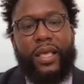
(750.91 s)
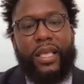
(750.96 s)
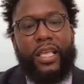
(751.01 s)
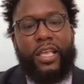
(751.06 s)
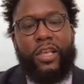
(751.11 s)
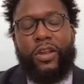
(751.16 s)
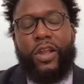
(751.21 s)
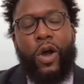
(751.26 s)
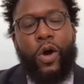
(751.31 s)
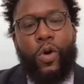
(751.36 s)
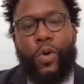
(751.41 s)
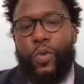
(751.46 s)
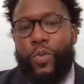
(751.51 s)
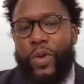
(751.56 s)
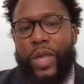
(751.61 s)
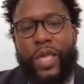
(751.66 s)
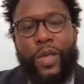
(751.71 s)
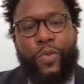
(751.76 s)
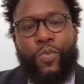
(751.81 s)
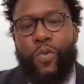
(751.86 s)
You know,
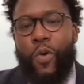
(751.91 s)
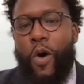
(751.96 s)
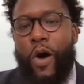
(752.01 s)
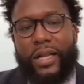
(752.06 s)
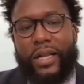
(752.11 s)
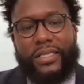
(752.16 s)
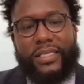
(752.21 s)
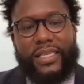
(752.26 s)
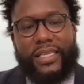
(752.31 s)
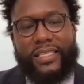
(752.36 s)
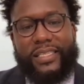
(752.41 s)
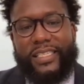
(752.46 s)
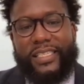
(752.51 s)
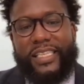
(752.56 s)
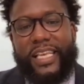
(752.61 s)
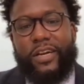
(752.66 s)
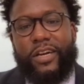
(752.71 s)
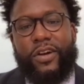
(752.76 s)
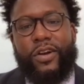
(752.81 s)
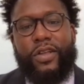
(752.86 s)
we want to
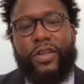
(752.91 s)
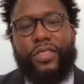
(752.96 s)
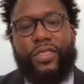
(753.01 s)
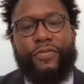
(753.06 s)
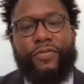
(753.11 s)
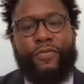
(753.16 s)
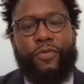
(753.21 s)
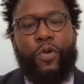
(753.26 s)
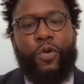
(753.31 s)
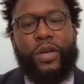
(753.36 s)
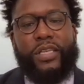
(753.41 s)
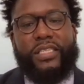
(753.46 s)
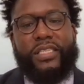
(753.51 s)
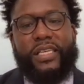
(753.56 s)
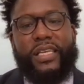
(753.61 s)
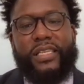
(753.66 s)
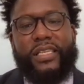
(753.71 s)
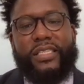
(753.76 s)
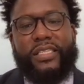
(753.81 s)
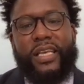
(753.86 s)
center the
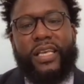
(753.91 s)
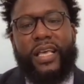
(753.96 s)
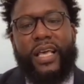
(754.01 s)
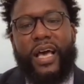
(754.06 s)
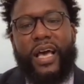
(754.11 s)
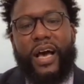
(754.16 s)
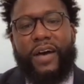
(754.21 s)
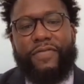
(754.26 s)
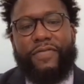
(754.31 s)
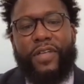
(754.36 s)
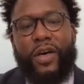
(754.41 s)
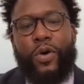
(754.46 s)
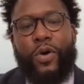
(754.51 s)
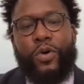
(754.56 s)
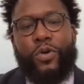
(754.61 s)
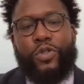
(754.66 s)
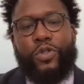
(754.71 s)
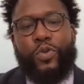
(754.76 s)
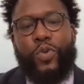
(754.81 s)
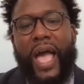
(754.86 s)
voices of
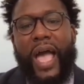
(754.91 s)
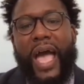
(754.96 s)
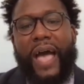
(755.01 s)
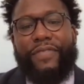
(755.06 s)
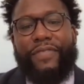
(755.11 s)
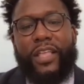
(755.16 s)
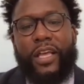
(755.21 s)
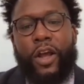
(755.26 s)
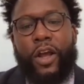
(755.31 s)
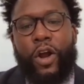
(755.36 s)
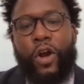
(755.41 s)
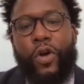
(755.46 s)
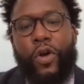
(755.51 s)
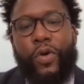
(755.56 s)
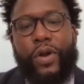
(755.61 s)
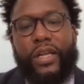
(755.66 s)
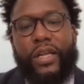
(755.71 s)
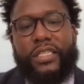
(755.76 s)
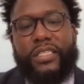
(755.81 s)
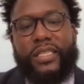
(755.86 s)
those who have the
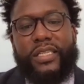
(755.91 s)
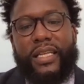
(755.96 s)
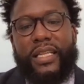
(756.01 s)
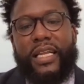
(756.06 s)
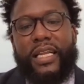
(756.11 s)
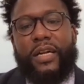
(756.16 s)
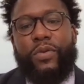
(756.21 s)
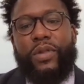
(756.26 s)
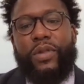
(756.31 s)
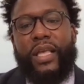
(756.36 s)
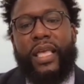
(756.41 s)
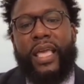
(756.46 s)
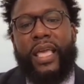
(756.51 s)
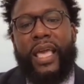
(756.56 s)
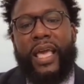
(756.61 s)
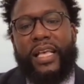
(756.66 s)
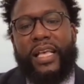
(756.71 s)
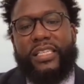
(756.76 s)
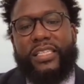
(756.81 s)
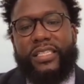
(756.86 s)
courage to literally
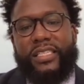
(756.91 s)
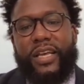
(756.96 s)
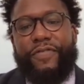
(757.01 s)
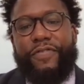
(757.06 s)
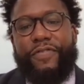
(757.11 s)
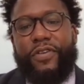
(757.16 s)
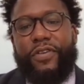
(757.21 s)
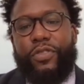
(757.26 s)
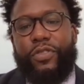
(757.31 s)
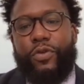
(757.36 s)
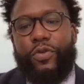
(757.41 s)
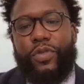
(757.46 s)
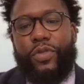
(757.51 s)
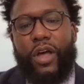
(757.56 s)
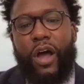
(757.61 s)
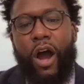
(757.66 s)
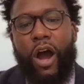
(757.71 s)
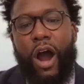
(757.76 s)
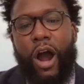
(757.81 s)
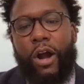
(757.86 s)
suffer through the
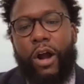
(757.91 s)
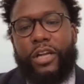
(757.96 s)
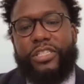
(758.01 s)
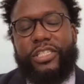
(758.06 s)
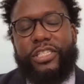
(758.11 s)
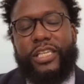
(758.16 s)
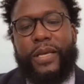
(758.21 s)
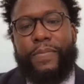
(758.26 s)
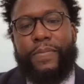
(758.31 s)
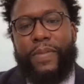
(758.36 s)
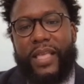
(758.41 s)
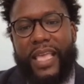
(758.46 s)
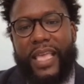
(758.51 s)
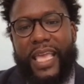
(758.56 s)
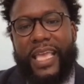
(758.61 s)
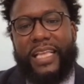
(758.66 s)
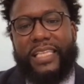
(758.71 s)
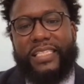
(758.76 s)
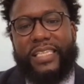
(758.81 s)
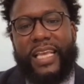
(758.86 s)
hardship
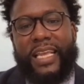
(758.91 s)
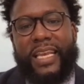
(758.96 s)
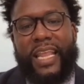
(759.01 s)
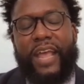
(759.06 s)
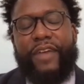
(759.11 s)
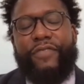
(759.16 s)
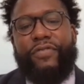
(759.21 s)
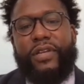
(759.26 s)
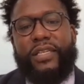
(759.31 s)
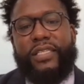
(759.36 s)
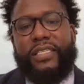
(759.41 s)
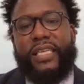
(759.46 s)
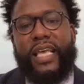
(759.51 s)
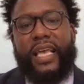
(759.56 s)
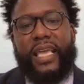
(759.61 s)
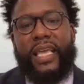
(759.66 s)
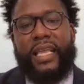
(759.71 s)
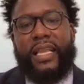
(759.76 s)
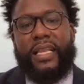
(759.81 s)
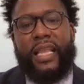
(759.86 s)
each and every
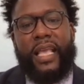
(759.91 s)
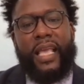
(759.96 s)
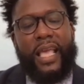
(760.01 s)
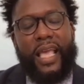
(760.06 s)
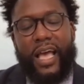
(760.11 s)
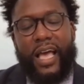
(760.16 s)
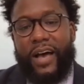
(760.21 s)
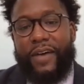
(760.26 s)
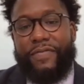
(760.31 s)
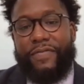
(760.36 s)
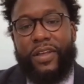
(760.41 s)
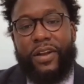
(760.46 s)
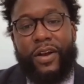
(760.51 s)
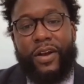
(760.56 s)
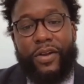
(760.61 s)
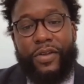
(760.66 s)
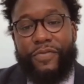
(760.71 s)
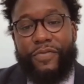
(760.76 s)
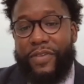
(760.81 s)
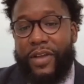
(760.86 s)
second of
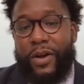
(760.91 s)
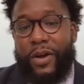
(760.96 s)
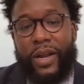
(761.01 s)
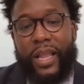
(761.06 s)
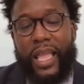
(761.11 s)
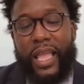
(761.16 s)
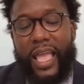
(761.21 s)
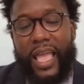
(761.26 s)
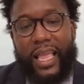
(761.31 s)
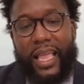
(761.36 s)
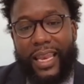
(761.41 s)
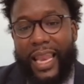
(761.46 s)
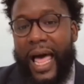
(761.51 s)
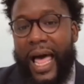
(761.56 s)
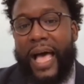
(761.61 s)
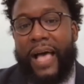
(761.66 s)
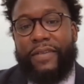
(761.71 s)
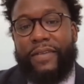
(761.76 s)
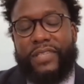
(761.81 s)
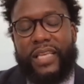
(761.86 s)
their very
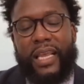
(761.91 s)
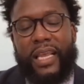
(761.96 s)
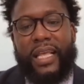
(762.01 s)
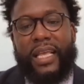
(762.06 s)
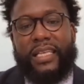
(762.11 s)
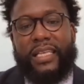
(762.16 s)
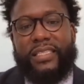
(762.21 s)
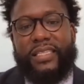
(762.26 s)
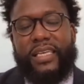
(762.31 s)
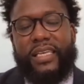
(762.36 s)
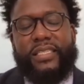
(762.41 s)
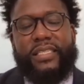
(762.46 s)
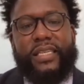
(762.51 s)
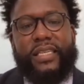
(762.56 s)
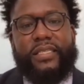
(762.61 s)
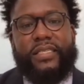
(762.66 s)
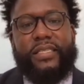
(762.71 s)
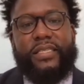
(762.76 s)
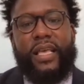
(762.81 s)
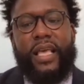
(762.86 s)
lives and
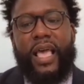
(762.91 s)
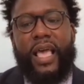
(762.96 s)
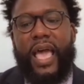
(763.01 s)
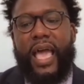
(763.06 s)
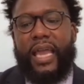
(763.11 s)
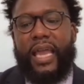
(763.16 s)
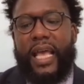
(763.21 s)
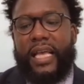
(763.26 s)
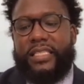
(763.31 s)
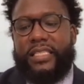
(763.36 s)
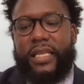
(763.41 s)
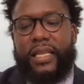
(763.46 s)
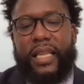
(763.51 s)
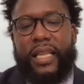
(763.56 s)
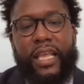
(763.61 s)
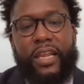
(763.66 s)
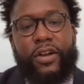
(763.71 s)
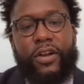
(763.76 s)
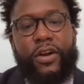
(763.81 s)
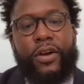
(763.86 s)
existence. And as a
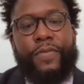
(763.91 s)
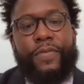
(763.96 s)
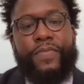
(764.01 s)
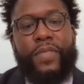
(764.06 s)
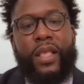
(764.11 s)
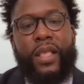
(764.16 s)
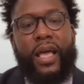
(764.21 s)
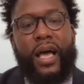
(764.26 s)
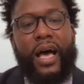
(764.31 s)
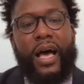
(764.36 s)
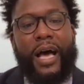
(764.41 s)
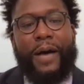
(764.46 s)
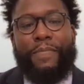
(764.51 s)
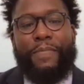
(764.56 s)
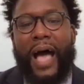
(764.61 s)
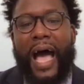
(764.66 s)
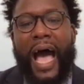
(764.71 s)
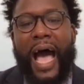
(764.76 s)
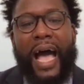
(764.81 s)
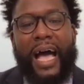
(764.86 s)
leader,
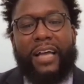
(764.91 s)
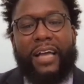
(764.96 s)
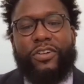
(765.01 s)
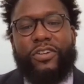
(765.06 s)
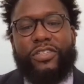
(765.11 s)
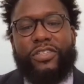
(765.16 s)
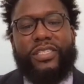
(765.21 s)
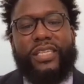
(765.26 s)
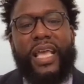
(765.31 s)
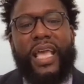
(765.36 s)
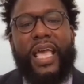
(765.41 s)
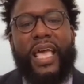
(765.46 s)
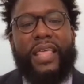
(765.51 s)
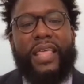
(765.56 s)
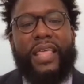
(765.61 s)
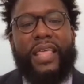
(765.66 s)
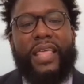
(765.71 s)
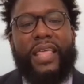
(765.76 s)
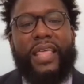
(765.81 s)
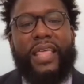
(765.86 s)
I understand
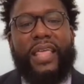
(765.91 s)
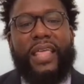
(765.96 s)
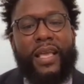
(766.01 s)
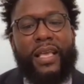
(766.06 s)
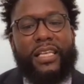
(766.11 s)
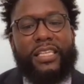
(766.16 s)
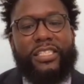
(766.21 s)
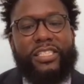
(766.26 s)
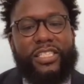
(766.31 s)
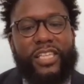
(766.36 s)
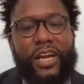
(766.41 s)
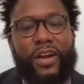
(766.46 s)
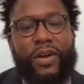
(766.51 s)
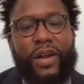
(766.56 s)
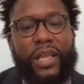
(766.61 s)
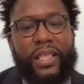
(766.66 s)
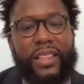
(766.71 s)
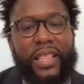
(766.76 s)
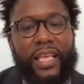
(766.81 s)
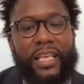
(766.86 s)
that
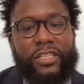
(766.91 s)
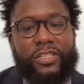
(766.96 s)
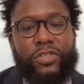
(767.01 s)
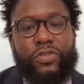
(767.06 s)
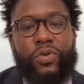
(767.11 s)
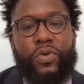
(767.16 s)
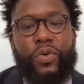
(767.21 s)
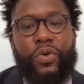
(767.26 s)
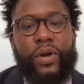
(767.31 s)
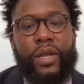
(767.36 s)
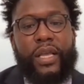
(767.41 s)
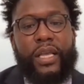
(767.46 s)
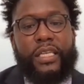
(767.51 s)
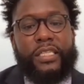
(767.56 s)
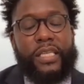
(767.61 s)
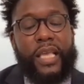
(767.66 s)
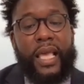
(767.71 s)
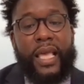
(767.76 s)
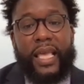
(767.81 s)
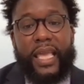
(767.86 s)
sharing these
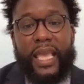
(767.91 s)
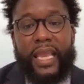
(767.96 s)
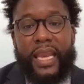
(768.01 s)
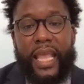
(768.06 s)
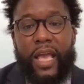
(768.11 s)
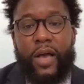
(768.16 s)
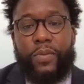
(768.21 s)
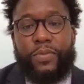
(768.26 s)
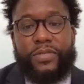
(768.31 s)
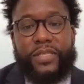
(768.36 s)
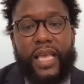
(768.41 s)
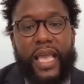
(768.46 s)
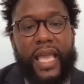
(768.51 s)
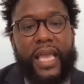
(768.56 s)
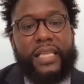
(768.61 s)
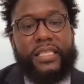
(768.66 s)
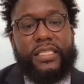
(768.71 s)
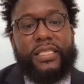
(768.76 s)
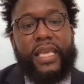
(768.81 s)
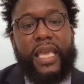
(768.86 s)
stories can help to
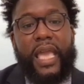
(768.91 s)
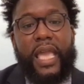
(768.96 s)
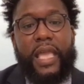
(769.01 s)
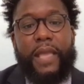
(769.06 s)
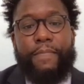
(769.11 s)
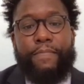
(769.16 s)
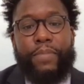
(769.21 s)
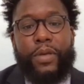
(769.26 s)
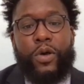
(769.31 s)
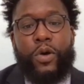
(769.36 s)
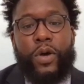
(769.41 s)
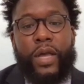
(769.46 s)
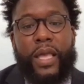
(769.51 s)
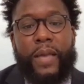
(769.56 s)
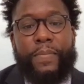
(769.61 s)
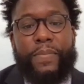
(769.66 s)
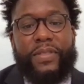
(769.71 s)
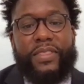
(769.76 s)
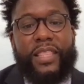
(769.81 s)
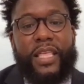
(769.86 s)
educate, build
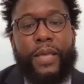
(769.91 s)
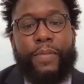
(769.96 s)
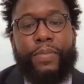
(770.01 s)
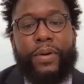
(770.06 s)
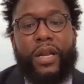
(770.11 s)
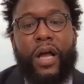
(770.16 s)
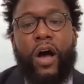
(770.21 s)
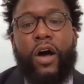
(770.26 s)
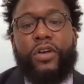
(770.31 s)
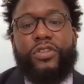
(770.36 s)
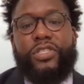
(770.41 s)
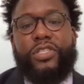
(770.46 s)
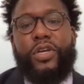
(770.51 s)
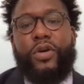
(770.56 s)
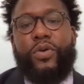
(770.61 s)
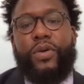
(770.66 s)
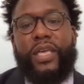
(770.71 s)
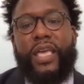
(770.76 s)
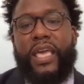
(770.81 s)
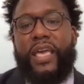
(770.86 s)
empathy, but
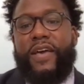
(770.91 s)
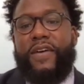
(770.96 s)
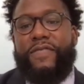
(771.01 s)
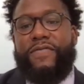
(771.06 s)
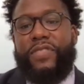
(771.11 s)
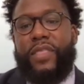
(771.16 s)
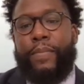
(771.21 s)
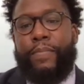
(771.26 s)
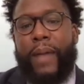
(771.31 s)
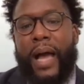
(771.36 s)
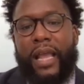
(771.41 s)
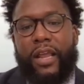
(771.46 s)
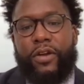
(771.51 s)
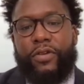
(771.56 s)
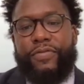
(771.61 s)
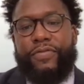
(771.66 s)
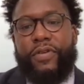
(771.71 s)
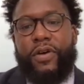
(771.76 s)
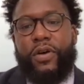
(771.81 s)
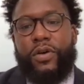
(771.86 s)
also give the
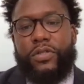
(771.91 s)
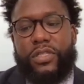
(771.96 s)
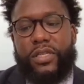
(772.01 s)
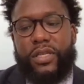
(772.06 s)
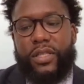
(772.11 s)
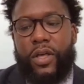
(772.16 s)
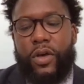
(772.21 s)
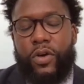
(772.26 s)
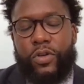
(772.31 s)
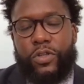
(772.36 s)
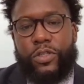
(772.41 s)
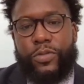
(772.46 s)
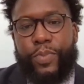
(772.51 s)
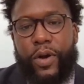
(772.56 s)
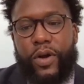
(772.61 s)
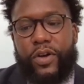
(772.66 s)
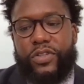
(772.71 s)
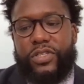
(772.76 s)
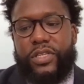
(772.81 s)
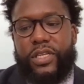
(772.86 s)
microphone to those
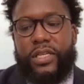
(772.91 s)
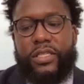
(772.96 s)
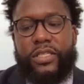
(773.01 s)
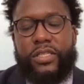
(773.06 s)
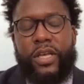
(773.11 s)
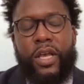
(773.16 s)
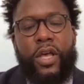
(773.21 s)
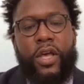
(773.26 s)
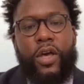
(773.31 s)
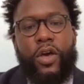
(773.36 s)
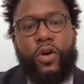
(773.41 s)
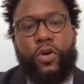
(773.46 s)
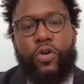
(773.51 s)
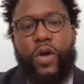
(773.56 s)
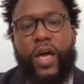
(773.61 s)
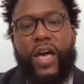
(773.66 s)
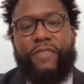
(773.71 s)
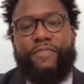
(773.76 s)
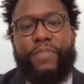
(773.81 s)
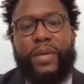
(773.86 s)
persons who
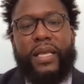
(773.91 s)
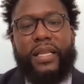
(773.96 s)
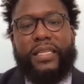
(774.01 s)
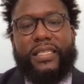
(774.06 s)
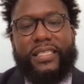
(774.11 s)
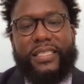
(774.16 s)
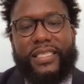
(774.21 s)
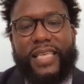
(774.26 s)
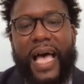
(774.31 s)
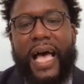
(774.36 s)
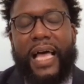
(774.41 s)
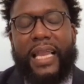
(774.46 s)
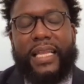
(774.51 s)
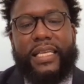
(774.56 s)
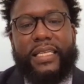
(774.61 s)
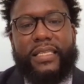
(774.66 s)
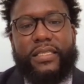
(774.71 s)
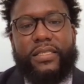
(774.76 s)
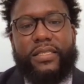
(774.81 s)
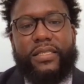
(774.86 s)
have been
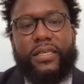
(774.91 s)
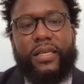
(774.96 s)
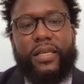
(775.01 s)
silenced.